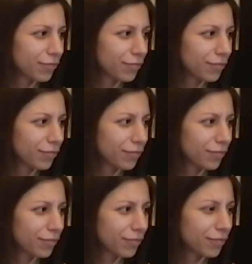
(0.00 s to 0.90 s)

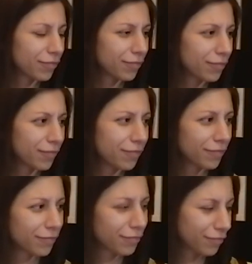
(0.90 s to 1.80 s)

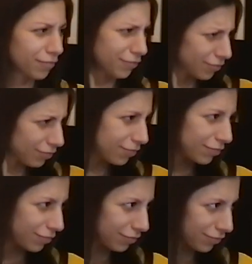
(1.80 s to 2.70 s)

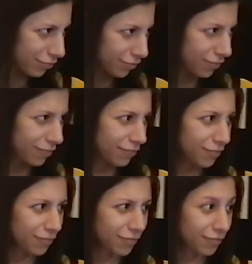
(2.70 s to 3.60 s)

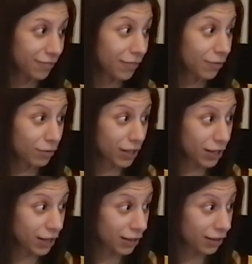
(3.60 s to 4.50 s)

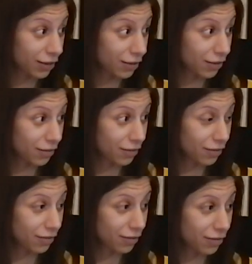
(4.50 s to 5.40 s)

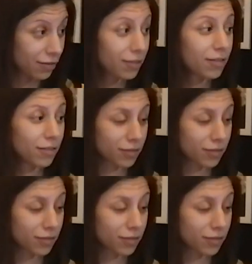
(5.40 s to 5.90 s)
[no speech]